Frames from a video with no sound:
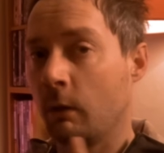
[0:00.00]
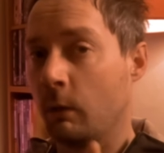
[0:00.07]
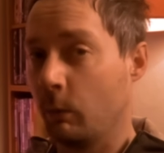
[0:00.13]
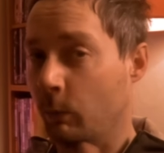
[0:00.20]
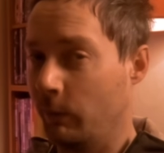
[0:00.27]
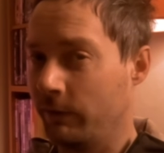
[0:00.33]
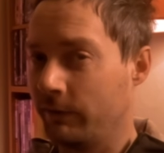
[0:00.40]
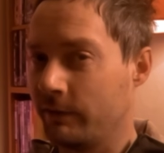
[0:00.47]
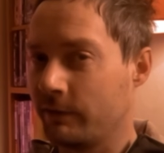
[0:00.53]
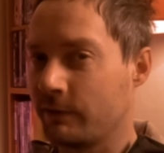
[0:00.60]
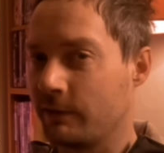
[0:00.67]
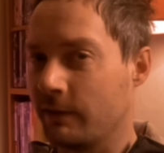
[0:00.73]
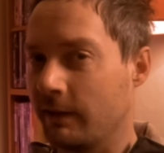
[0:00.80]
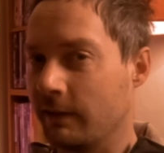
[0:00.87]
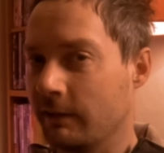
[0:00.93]
with the
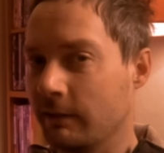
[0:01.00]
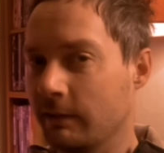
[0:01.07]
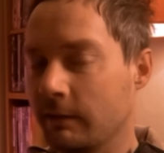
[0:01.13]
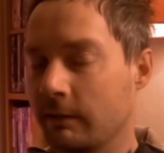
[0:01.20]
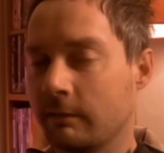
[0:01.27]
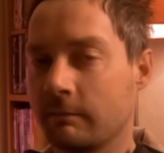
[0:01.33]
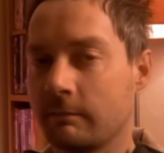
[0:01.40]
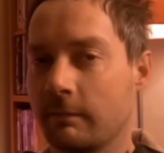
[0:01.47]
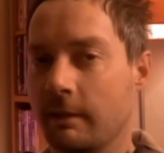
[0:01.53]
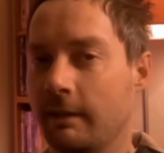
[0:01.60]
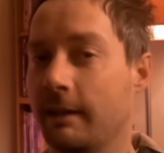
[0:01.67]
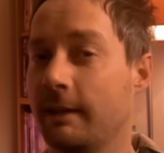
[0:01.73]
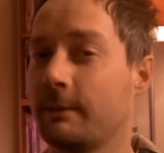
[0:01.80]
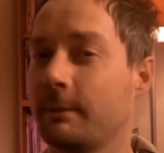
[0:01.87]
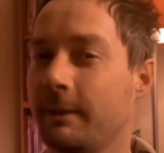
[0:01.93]
styling. And
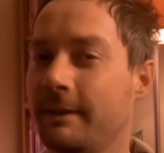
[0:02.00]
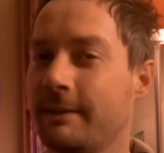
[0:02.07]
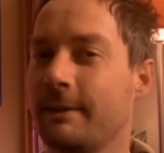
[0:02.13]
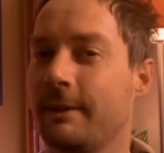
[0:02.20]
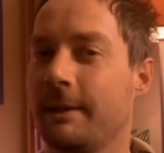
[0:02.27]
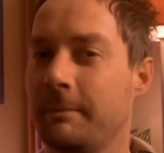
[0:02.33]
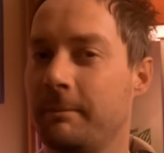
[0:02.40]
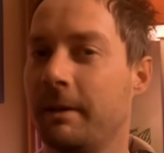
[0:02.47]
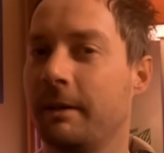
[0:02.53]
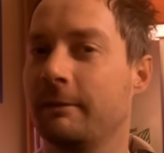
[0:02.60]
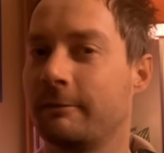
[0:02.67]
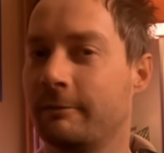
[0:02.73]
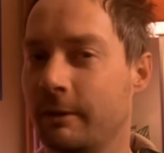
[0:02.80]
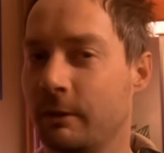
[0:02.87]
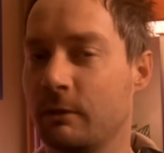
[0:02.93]
that's what it's all
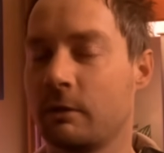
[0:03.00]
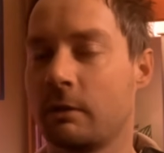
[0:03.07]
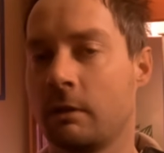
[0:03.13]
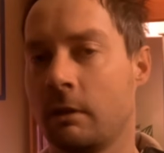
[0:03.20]
about, folks,